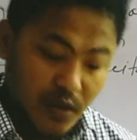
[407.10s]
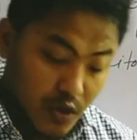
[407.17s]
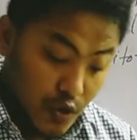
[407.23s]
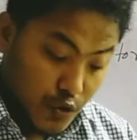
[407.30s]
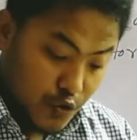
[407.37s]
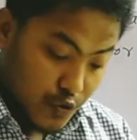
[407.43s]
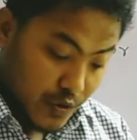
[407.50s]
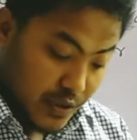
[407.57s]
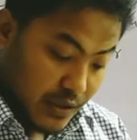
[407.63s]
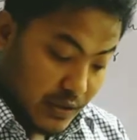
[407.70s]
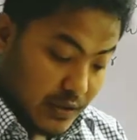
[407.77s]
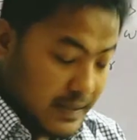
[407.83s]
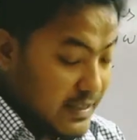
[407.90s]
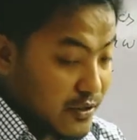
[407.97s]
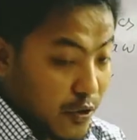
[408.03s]
So
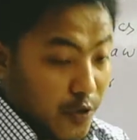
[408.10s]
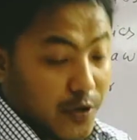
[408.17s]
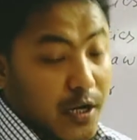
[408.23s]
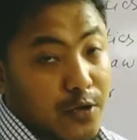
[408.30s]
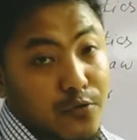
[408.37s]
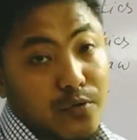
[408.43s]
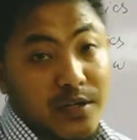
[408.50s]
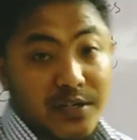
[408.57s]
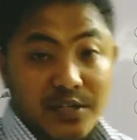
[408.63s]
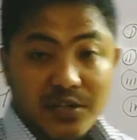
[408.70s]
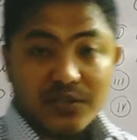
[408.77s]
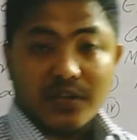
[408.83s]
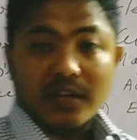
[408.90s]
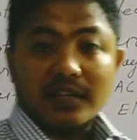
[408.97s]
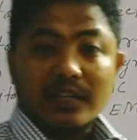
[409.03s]
in order to
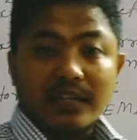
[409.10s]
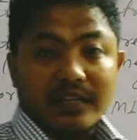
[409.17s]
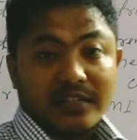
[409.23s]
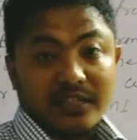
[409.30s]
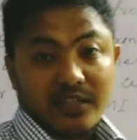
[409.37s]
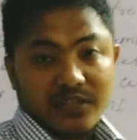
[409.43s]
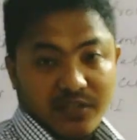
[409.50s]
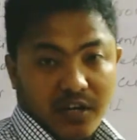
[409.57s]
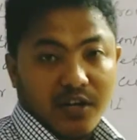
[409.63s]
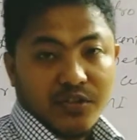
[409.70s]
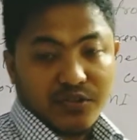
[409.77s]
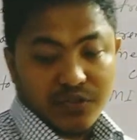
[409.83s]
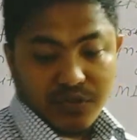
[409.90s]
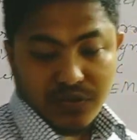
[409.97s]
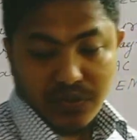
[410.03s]
understand electric
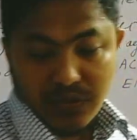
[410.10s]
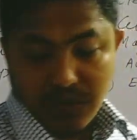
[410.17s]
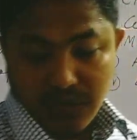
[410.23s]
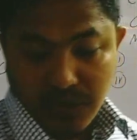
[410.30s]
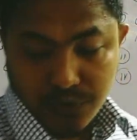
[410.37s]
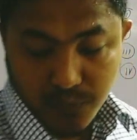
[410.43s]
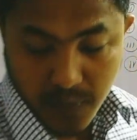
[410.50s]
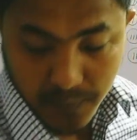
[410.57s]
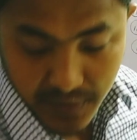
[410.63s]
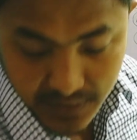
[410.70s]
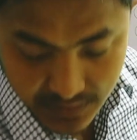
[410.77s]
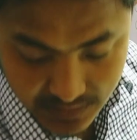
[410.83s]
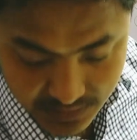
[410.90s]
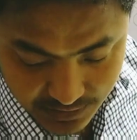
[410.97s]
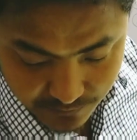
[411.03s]
charge, it will be very
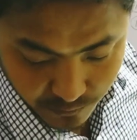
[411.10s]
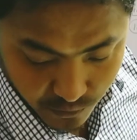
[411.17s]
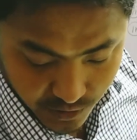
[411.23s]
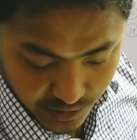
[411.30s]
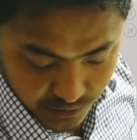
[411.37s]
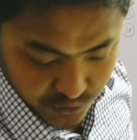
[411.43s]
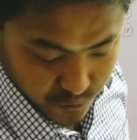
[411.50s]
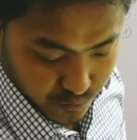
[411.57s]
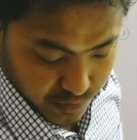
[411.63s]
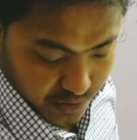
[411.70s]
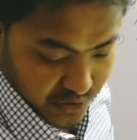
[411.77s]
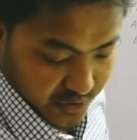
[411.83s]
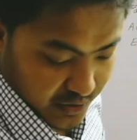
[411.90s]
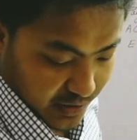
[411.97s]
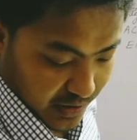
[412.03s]
easy for us to
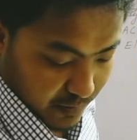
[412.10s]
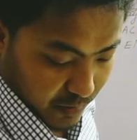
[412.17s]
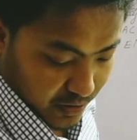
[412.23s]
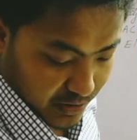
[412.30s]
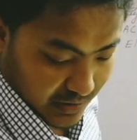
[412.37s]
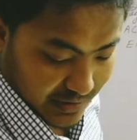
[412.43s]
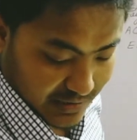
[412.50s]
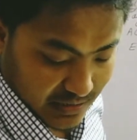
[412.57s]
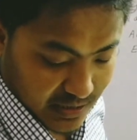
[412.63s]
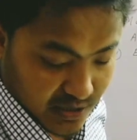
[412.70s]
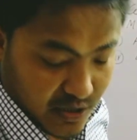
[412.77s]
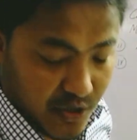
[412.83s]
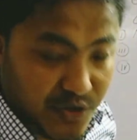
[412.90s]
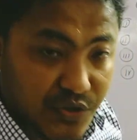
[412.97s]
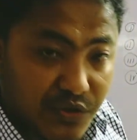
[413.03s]
understand about electric
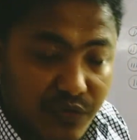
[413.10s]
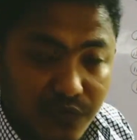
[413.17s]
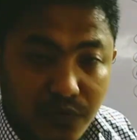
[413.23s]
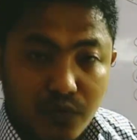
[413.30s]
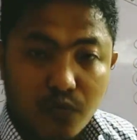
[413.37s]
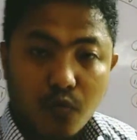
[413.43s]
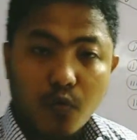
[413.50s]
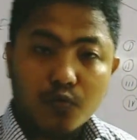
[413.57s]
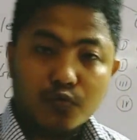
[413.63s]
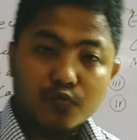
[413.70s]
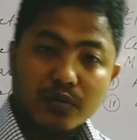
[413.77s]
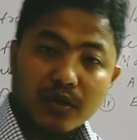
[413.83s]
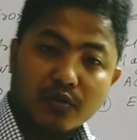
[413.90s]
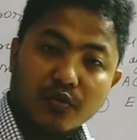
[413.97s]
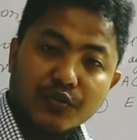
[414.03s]
charge if we go to
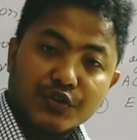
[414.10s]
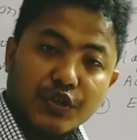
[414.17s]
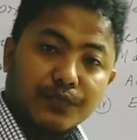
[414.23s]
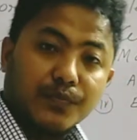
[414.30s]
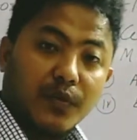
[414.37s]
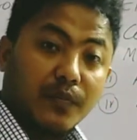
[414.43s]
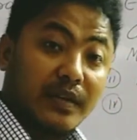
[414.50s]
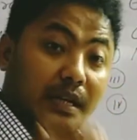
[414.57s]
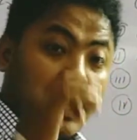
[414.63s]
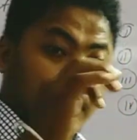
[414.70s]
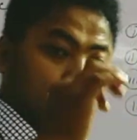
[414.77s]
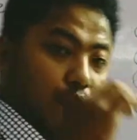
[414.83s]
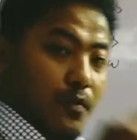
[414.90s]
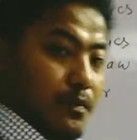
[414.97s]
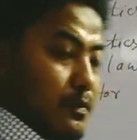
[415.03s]
the concept of an
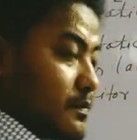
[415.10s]
atom.